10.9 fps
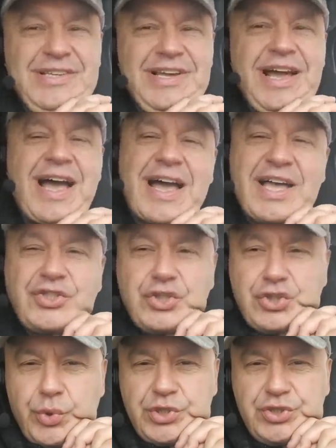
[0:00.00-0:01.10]
How you
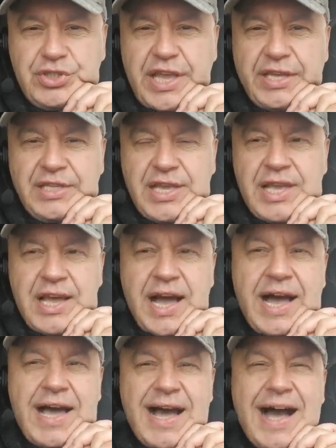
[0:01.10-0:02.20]
doing today?
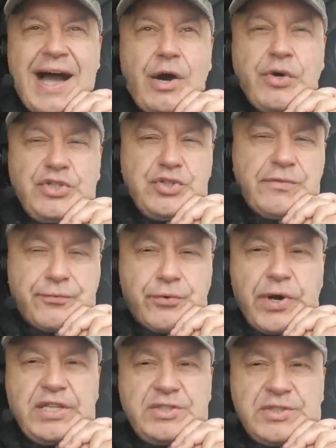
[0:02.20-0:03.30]
How is your
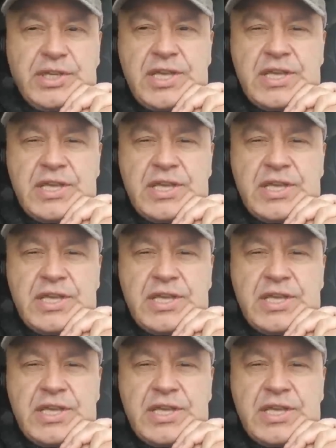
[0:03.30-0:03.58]
friends?